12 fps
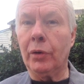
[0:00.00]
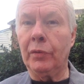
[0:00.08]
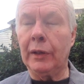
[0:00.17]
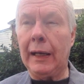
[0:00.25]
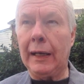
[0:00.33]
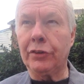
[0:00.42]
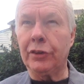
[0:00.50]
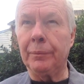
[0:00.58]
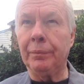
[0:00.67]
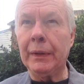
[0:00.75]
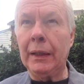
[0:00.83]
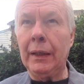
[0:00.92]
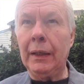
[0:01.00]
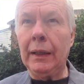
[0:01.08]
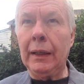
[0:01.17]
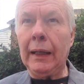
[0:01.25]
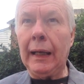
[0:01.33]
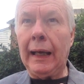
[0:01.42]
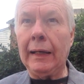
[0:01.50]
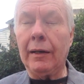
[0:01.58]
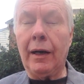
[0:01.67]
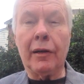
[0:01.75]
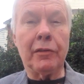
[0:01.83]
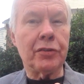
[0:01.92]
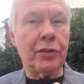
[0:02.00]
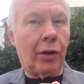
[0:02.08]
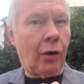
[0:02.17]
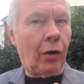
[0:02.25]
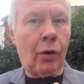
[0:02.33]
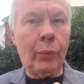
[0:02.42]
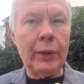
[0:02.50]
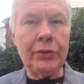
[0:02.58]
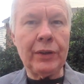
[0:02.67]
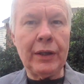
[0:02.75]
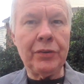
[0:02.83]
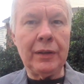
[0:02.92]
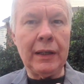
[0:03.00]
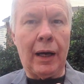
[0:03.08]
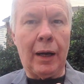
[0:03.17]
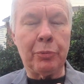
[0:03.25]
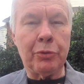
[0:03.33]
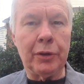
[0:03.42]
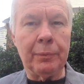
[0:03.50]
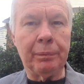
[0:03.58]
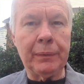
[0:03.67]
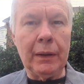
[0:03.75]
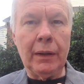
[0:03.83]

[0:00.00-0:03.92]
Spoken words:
covert action, and Congress always has the option